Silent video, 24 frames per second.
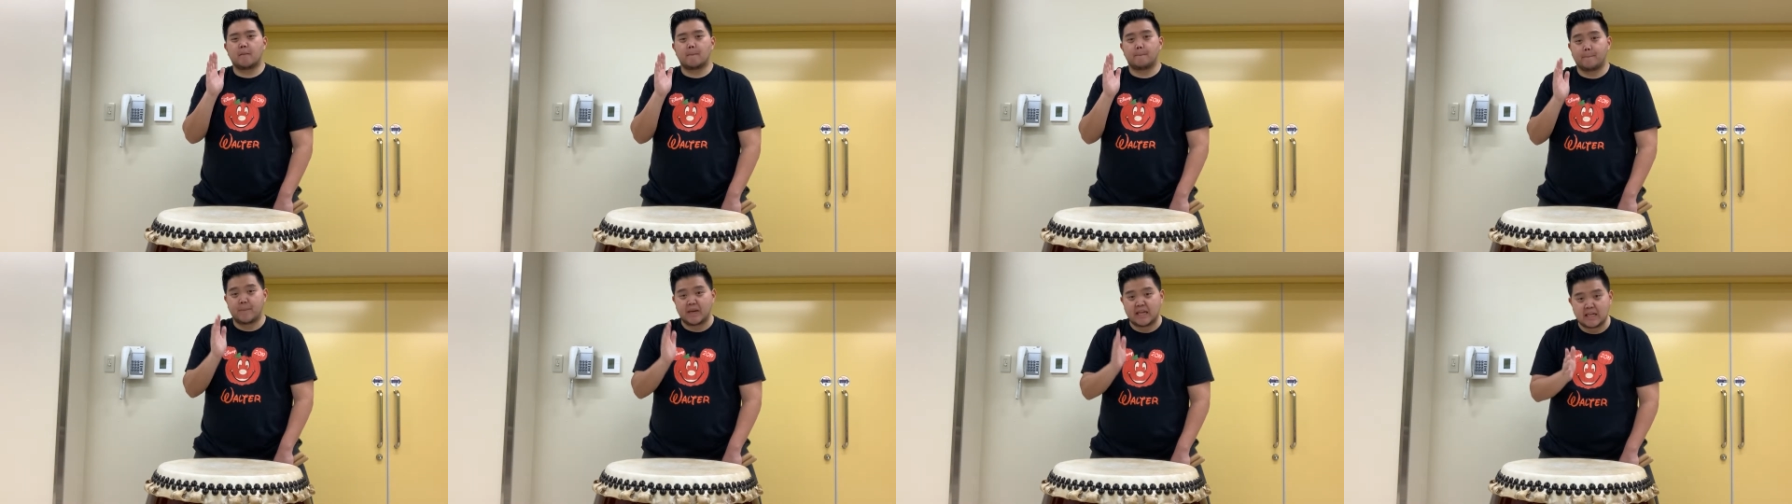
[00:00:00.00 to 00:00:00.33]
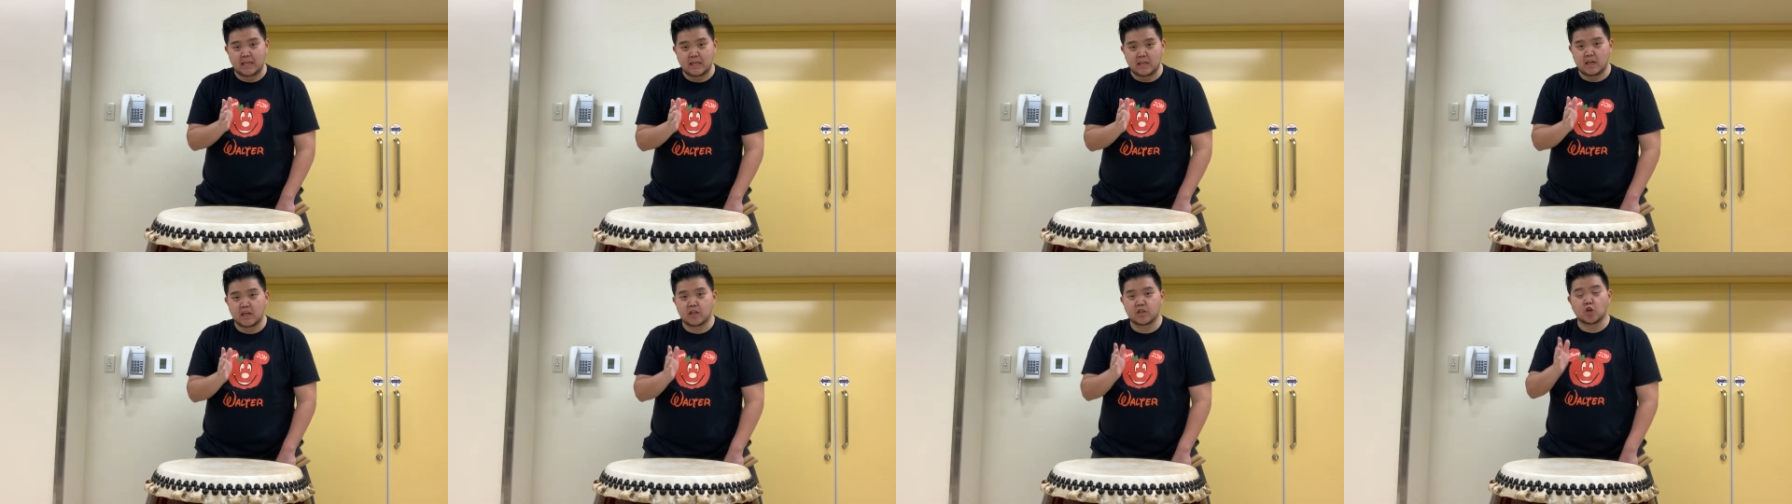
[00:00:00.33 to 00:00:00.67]

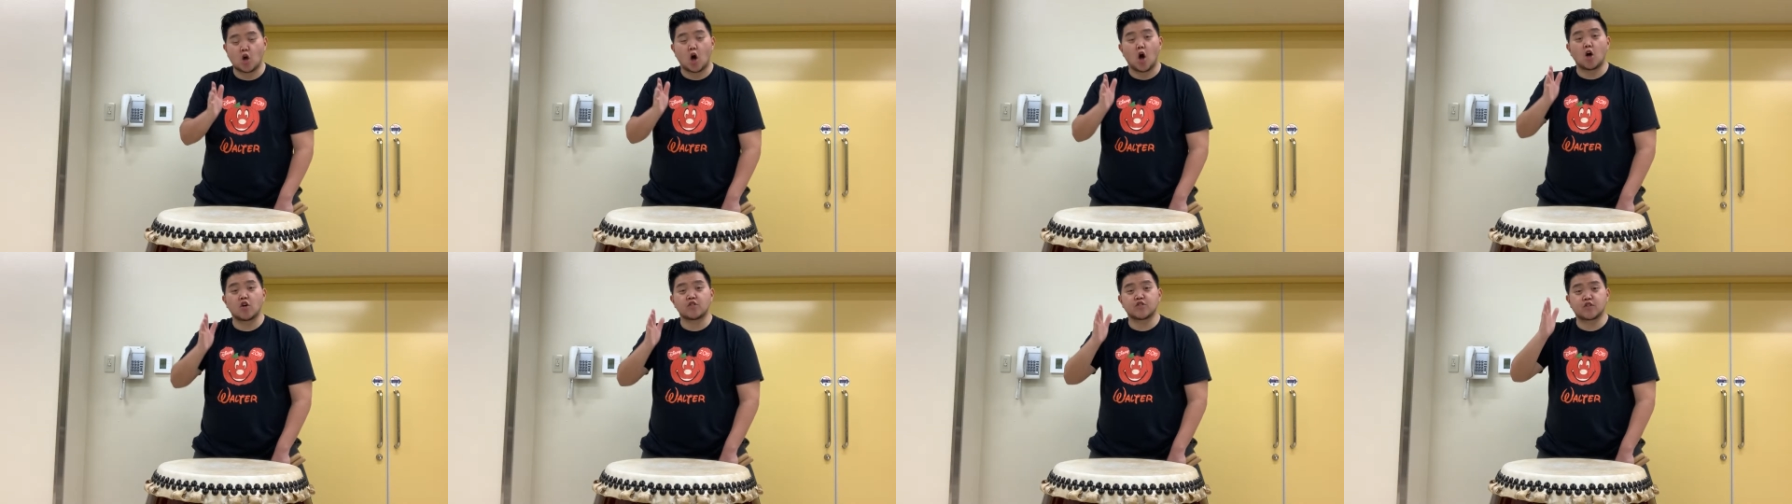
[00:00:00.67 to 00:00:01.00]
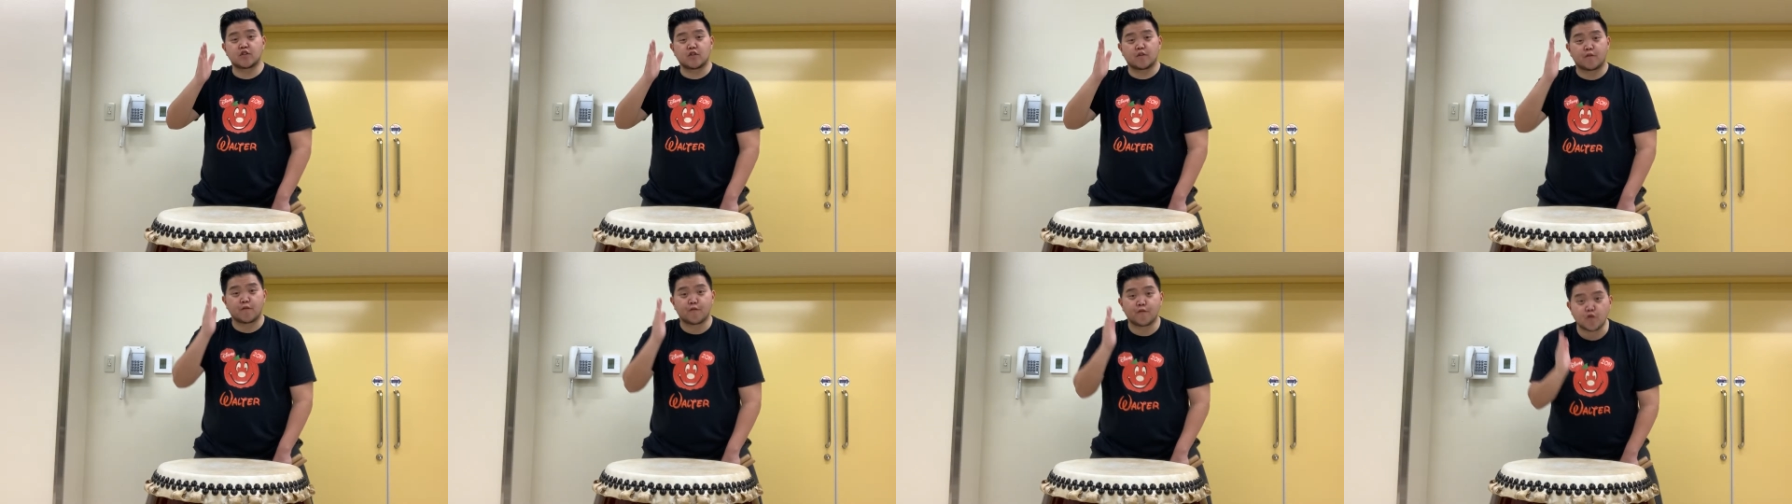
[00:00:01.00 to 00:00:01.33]
B is also
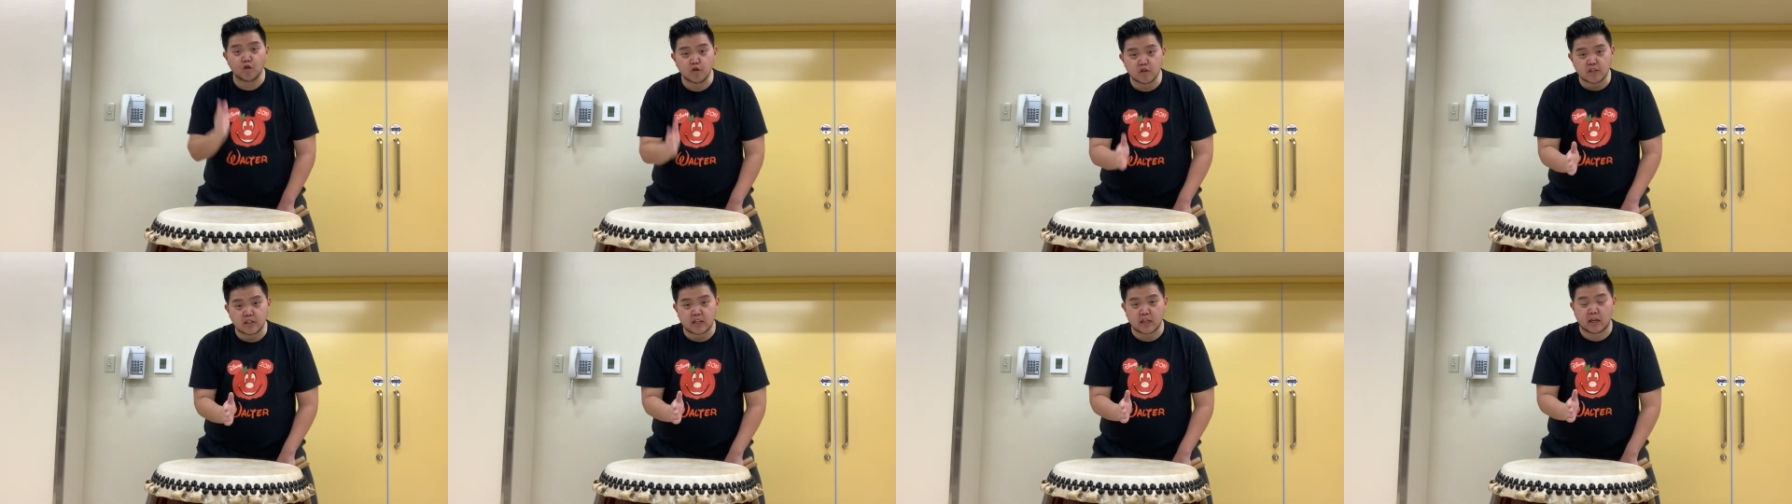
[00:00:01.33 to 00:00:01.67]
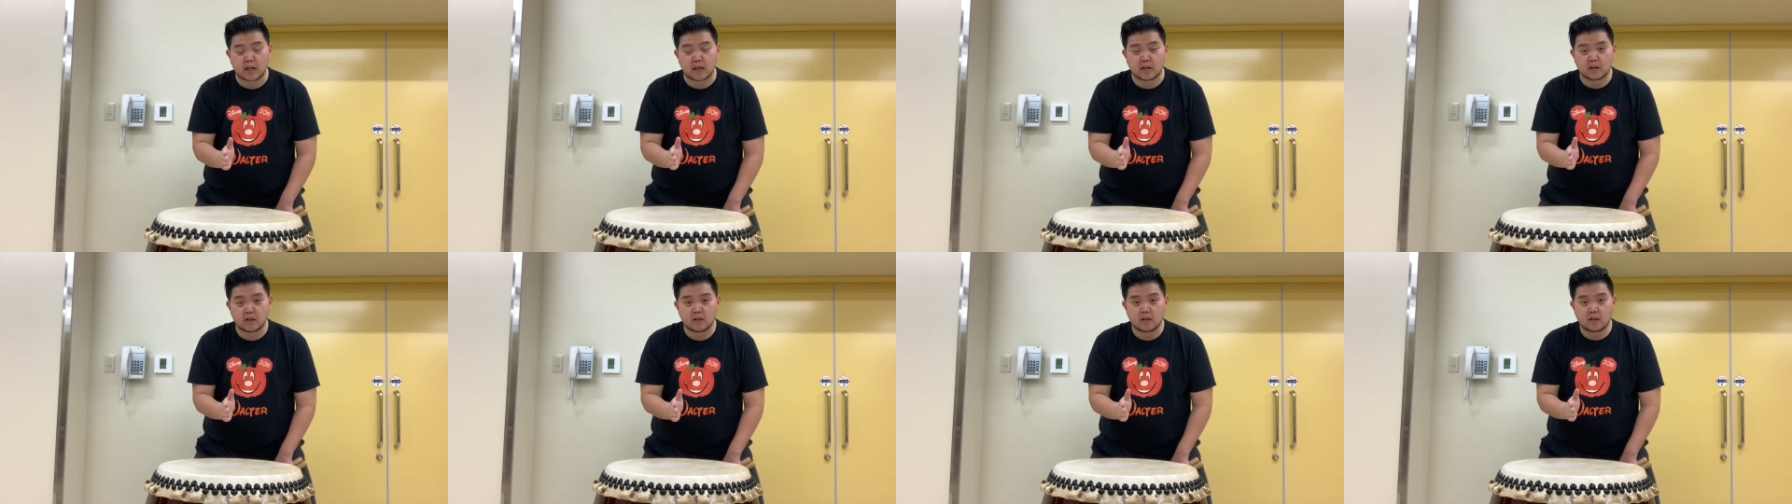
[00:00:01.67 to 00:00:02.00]
the first
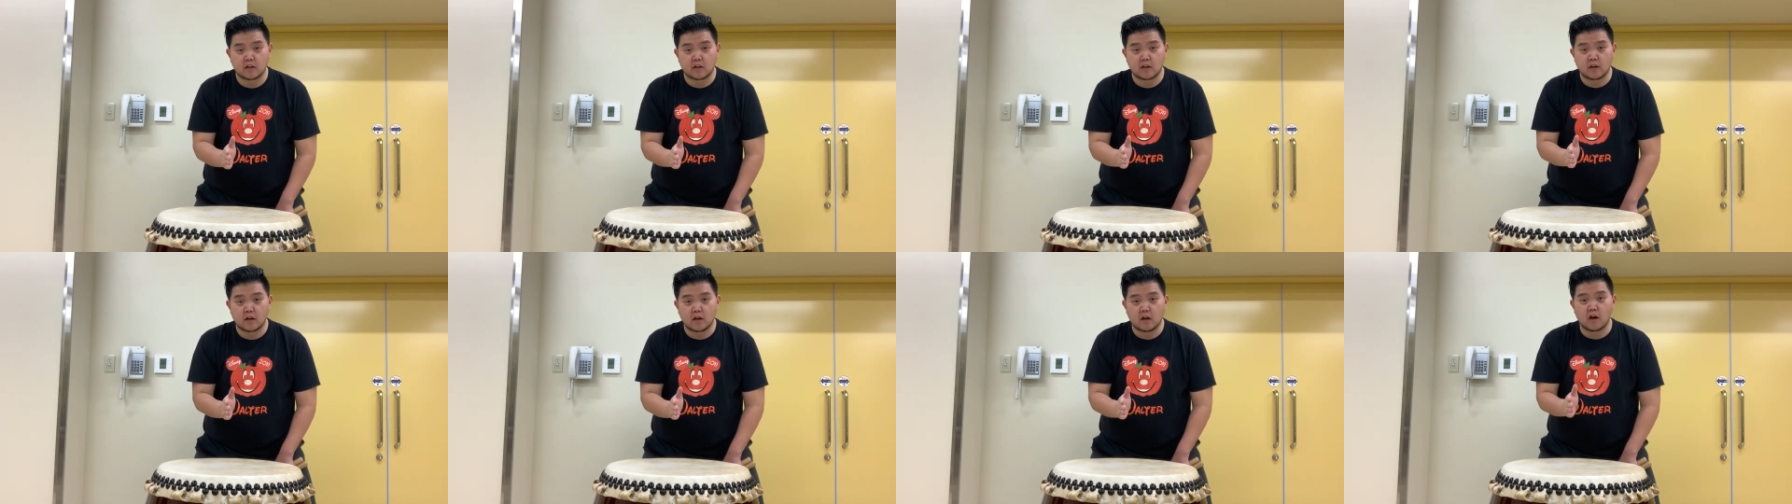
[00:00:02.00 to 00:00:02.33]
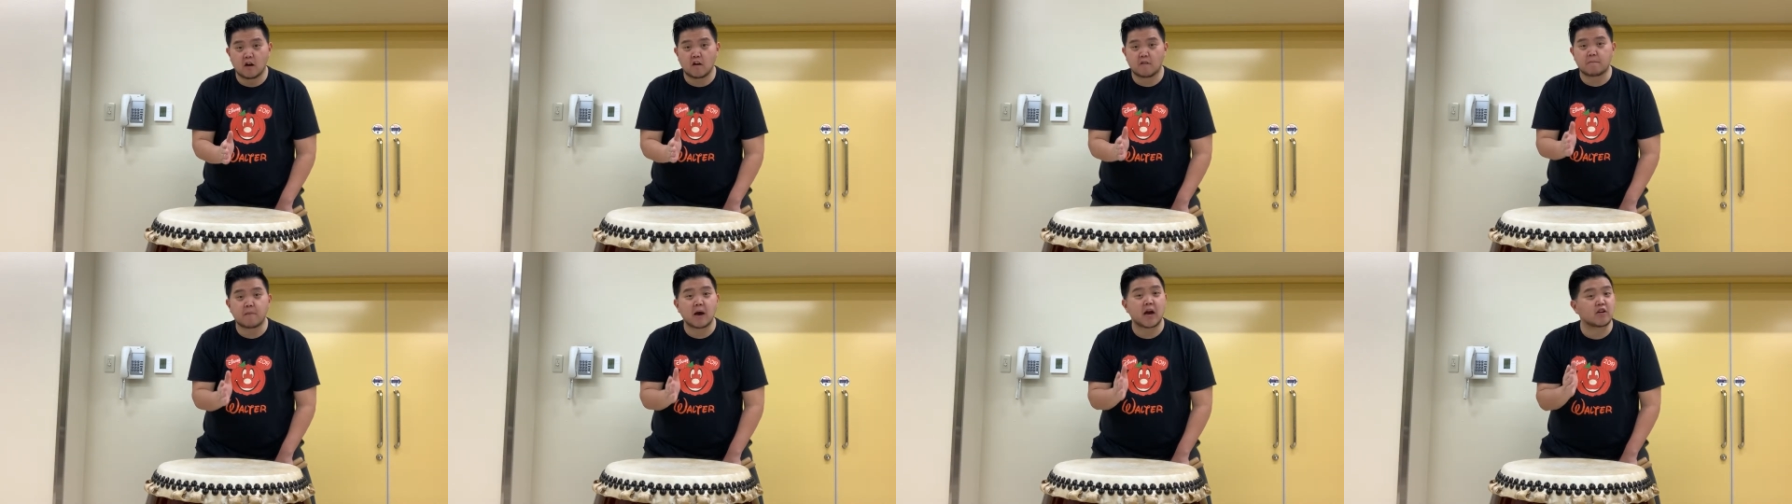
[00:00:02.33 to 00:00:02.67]
hit
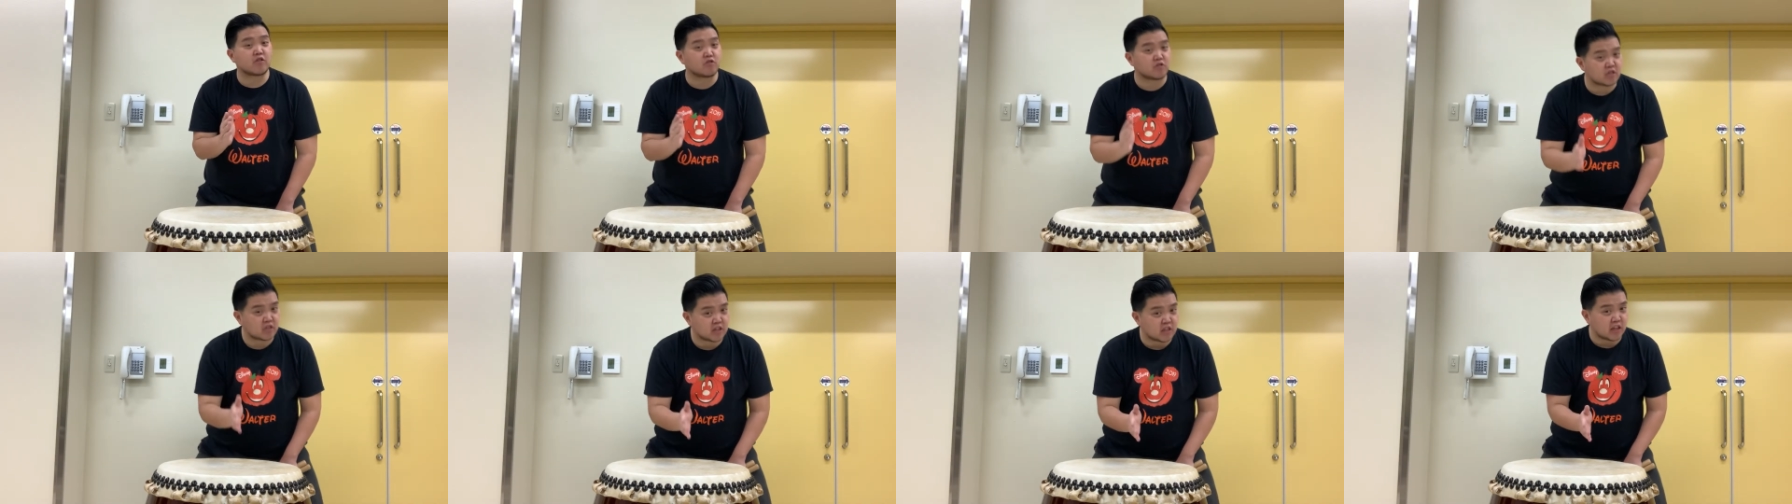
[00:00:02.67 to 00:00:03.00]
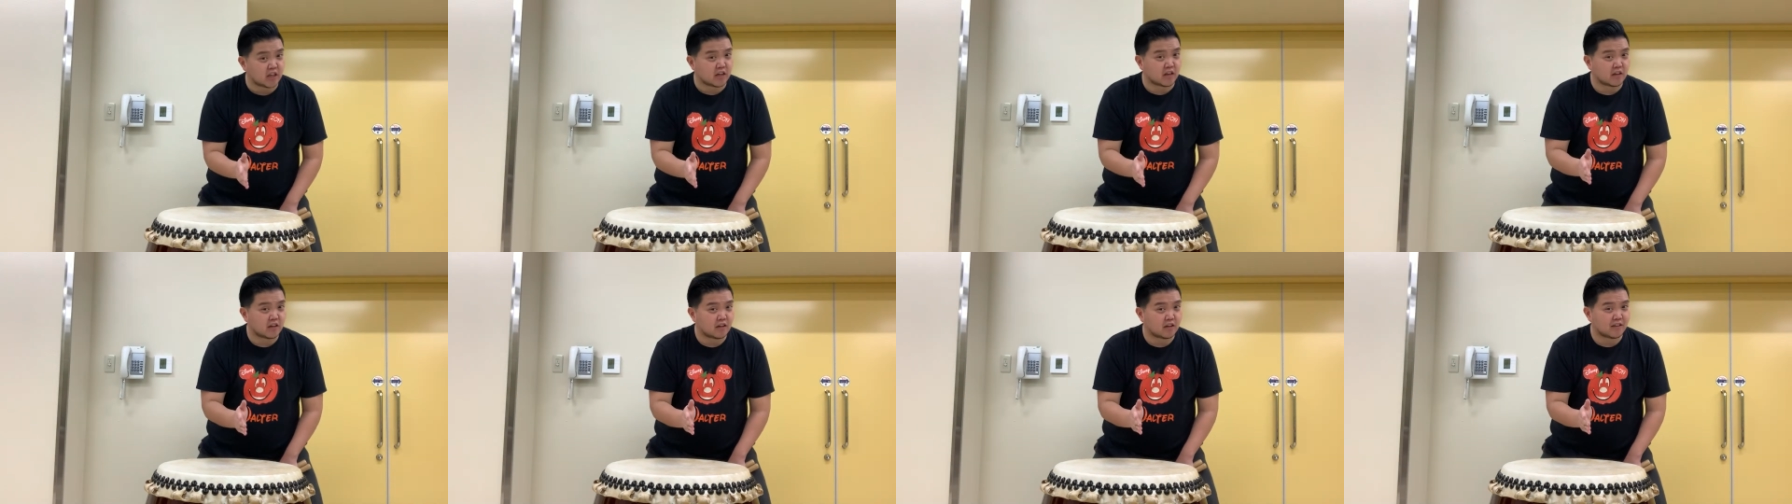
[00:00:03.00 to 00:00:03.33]
of pattern
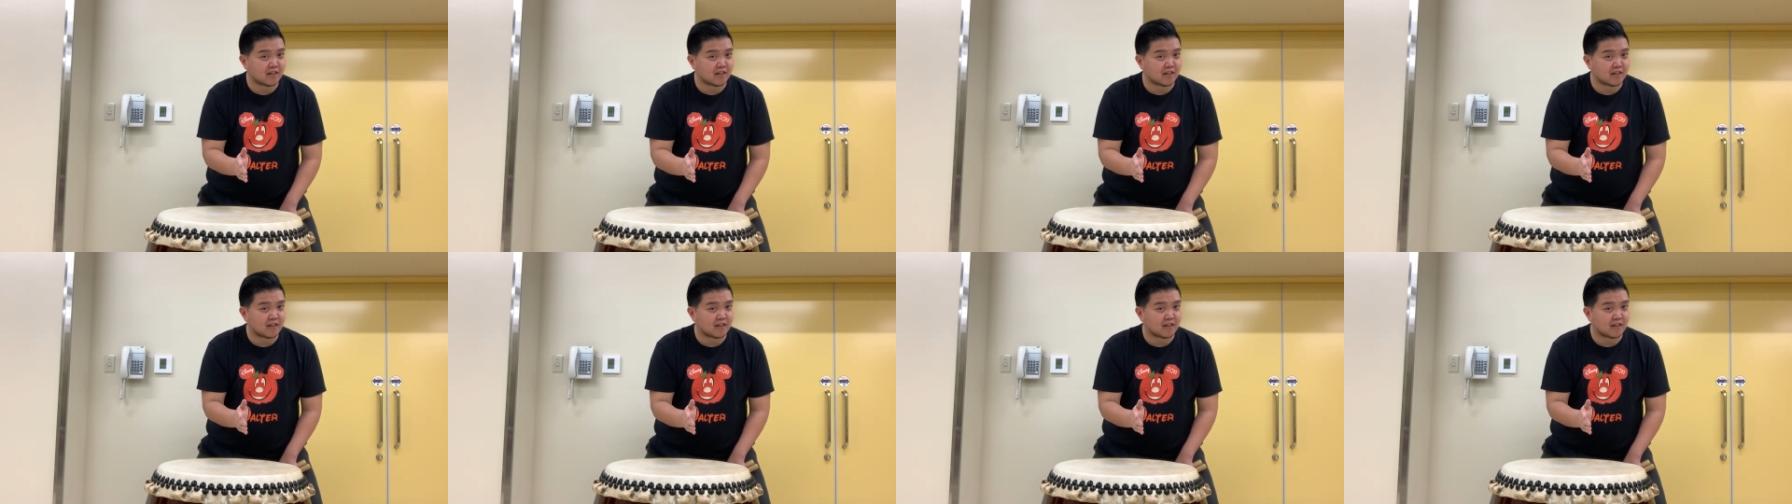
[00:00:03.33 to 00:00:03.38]
C.